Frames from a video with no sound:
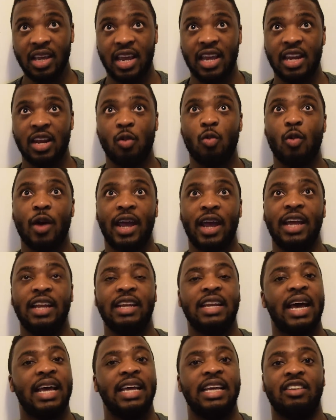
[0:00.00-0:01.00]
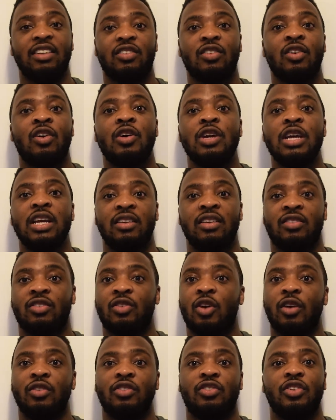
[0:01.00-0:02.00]
in a way that is
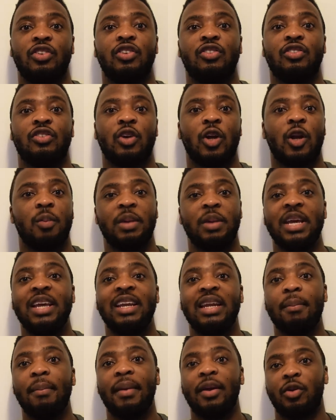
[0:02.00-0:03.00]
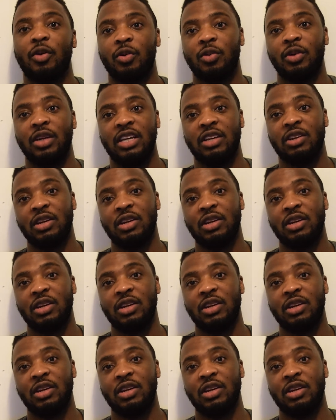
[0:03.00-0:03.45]
conscious, gonna be in the middle,